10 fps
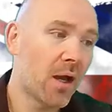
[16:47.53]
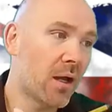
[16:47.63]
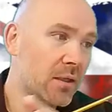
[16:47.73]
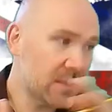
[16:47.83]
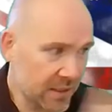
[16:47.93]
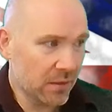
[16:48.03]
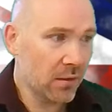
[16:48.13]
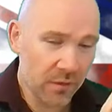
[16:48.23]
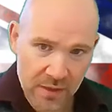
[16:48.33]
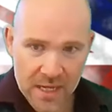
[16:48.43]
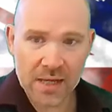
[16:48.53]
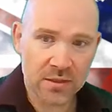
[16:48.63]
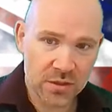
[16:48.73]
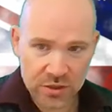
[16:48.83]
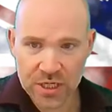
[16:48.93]
until the
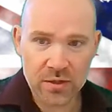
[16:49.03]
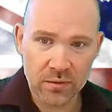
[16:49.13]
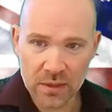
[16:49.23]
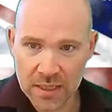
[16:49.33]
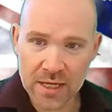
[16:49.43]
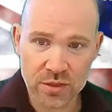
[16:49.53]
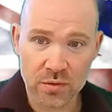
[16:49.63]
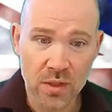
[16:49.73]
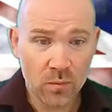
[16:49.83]
next general election,